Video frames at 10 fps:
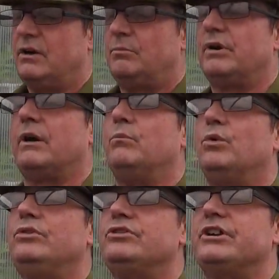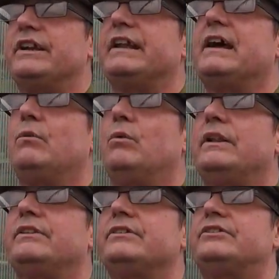but I'm wondering now
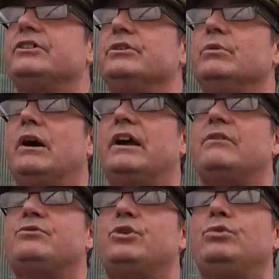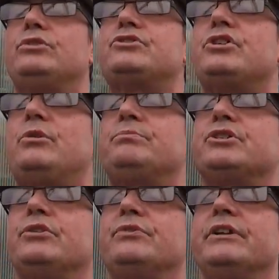whether to, I have cut the tops
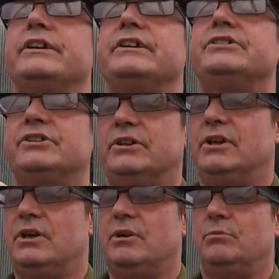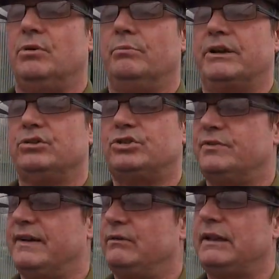off these, but because
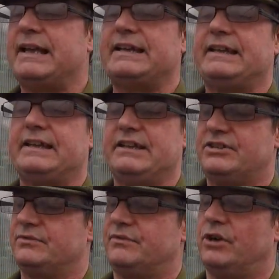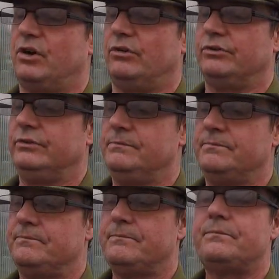of how leggy these have gone,
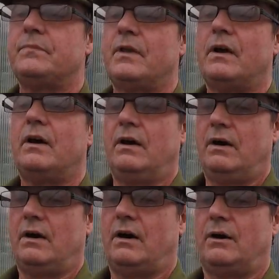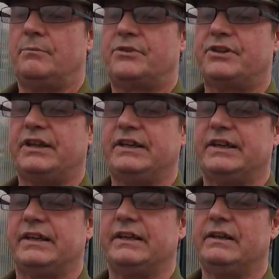I'm
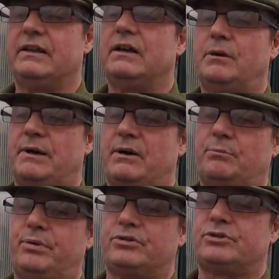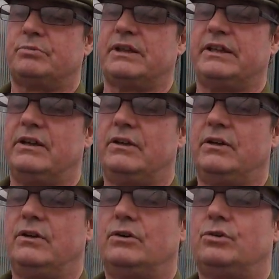thinking about possibly
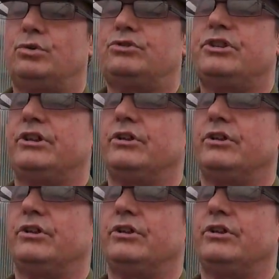cutting